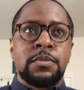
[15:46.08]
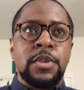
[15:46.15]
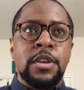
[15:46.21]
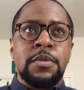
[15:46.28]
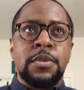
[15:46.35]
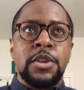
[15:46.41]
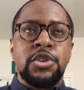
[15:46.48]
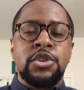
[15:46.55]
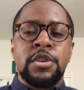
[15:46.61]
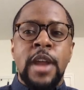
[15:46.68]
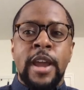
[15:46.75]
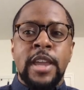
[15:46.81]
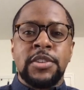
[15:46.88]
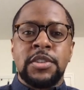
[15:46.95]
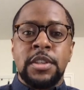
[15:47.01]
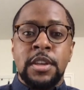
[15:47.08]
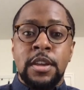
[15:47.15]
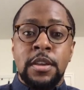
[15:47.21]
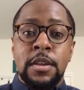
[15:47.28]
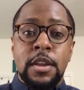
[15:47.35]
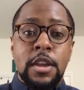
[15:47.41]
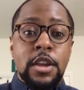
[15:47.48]

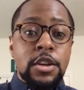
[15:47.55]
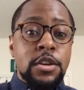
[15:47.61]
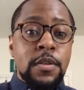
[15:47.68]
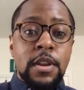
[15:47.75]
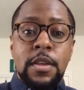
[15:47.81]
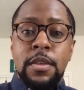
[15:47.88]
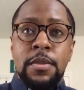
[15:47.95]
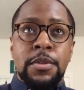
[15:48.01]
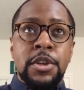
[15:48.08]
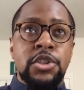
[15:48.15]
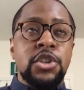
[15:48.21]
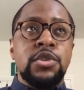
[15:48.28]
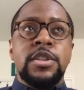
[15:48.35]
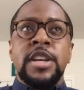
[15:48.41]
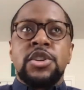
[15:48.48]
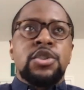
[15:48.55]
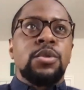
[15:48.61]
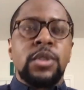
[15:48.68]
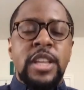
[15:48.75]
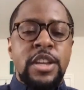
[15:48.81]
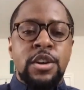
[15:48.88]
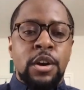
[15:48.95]
the
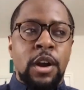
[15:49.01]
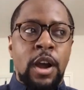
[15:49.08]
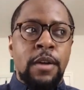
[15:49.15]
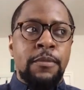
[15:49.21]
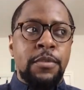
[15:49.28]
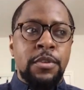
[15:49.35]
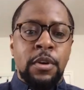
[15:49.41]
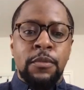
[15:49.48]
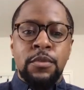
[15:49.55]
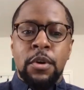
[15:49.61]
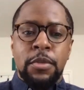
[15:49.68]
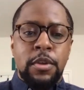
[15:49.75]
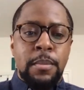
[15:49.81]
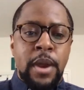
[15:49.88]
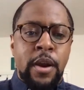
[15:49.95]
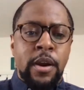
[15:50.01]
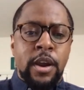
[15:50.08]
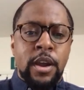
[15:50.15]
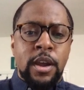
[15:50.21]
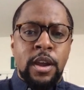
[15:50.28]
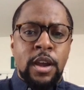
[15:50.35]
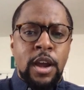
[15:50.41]
judicial leader of North
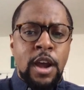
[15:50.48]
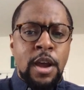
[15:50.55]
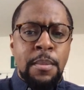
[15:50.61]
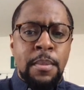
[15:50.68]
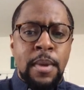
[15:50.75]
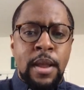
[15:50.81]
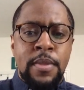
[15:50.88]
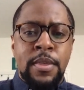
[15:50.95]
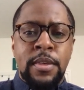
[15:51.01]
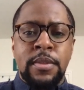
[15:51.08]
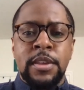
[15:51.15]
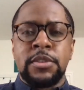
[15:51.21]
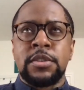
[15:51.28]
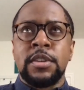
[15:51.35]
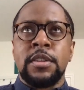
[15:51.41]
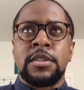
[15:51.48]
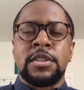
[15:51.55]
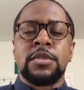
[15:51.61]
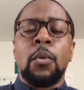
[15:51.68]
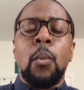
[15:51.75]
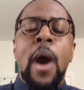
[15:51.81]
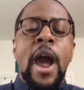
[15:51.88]
America?
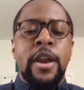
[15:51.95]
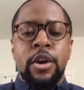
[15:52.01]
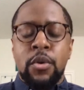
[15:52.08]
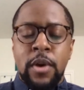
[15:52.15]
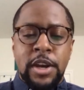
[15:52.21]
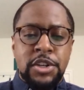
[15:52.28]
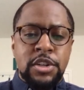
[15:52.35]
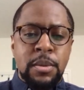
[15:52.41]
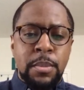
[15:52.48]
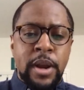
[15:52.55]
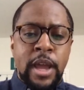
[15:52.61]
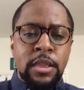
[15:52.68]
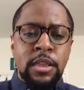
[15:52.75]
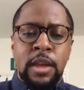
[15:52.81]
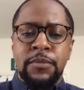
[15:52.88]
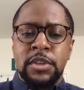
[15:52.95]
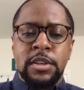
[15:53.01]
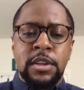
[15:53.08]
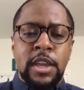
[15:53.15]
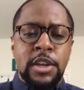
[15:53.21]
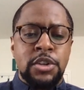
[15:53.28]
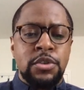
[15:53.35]
It's a wider question, but I'd love
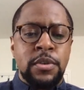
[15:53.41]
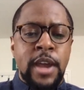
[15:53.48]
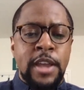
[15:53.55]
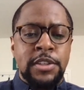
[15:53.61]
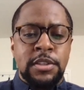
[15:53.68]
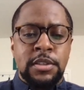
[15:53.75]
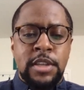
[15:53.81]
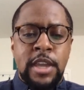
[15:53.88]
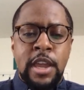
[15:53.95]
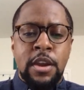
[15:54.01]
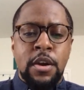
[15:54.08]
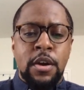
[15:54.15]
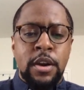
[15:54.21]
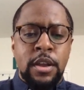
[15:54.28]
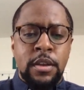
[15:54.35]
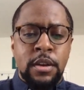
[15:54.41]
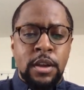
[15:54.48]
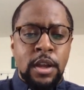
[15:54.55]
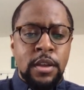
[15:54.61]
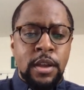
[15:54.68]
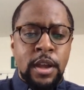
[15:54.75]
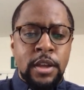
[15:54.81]
to get you guys' take on it.
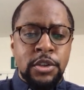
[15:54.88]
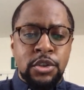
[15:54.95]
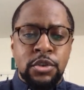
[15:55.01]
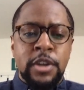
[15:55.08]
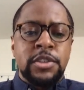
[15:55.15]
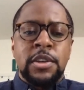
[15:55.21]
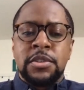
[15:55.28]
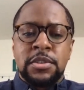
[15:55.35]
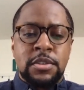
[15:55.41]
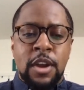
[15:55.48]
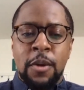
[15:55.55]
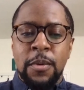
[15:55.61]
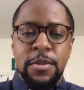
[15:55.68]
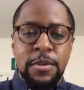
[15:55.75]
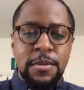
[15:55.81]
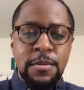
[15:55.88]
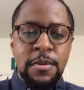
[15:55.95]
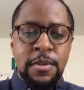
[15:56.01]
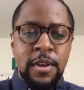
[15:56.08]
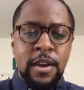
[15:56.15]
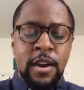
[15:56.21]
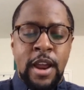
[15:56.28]
Joyce, I'll start with
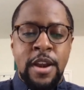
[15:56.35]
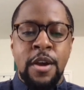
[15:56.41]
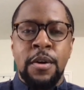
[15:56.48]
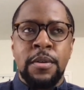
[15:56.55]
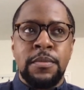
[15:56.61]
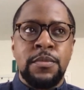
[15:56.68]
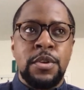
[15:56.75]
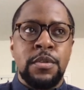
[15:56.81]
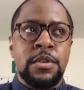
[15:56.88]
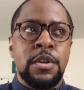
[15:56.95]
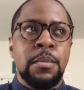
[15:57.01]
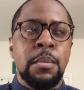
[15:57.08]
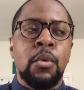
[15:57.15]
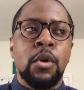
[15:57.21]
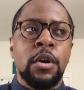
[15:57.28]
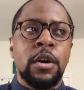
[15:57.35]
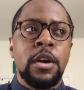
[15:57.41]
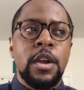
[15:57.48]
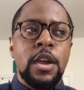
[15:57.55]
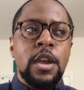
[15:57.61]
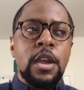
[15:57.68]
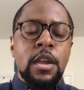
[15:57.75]
you there. I know you're
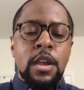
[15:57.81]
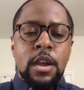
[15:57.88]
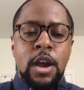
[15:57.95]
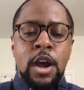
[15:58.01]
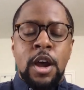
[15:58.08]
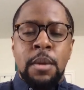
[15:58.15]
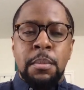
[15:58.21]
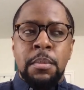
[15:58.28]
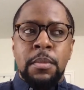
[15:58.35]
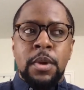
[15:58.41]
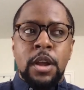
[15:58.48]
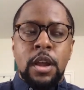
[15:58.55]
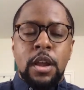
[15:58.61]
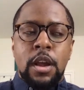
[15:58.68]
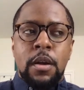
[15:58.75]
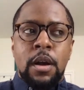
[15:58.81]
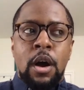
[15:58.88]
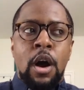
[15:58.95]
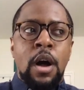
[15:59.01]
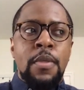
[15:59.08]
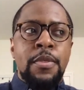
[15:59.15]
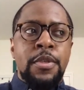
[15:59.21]
more on
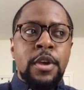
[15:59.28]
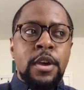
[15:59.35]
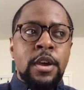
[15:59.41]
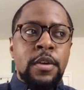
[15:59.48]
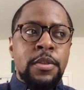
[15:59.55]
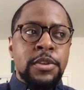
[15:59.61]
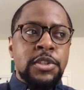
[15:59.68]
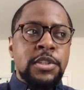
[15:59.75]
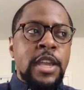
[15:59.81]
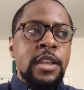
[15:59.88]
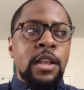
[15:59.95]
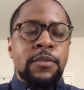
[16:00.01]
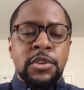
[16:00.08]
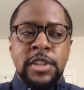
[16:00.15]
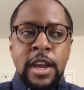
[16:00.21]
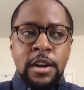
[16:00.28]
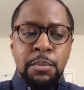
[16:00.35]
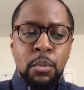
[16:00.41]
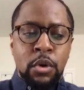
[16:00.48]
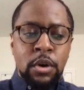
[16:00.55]
the state level side and